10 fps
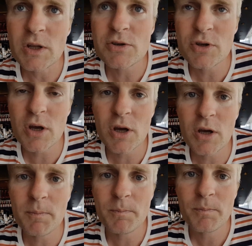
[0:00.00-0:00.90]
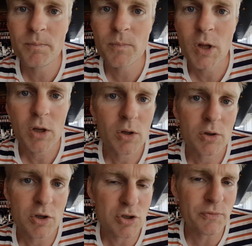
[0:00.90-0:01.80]
there's a
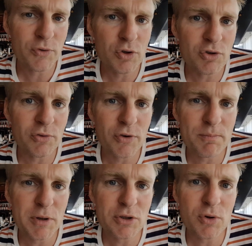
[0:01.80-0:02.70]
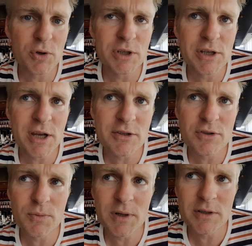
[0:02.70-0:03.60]
future for Bitcoin
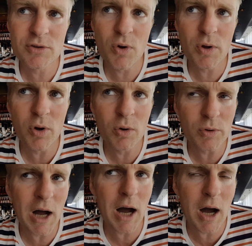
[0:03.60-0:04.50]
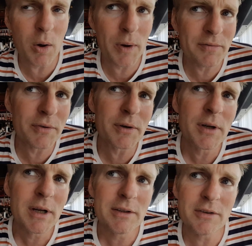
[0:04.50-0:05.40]
Cash the way it's going. However,
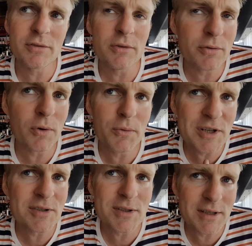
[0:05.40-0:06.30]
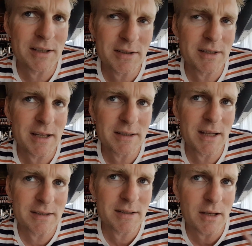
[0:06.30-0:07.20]
there's also a risk that
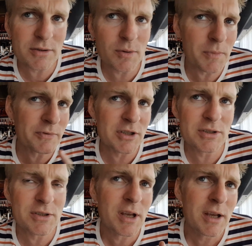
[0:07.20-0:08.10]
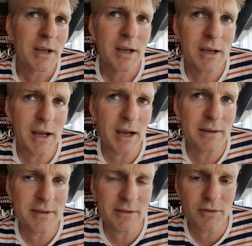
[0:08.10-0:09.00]
some of these
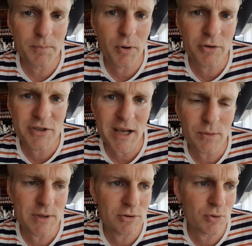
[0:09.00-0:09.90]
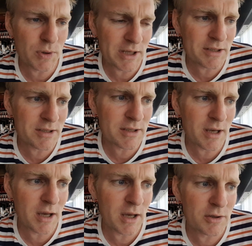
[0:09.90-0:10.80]
guys that support SegWit 2X
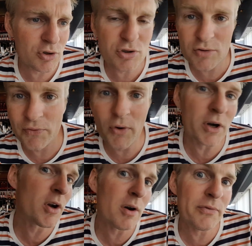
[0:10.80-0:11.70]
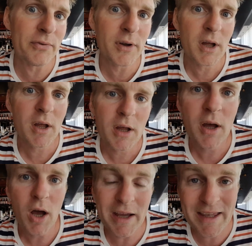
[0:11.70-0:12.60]
just fork off
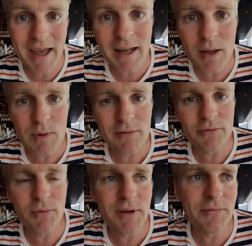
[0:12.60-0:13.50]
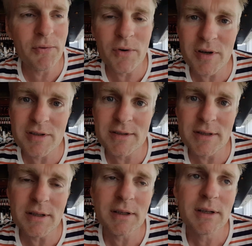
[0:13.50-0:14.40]
again, and we have three forks.